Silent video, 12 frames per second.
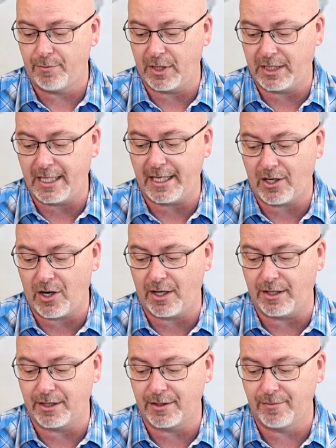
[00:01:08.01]
but take
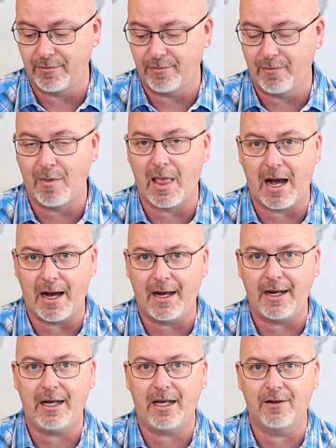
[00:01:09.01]
heart,
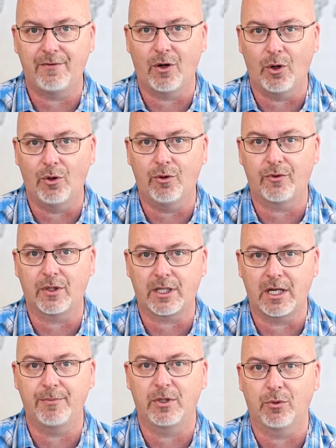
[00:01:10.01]
I have
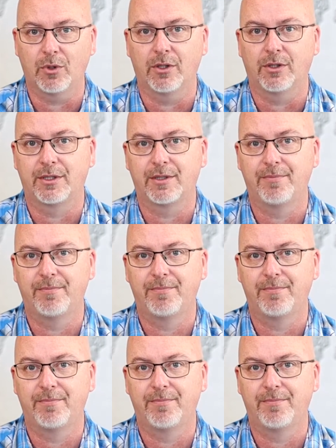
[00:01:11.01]
overcome the world."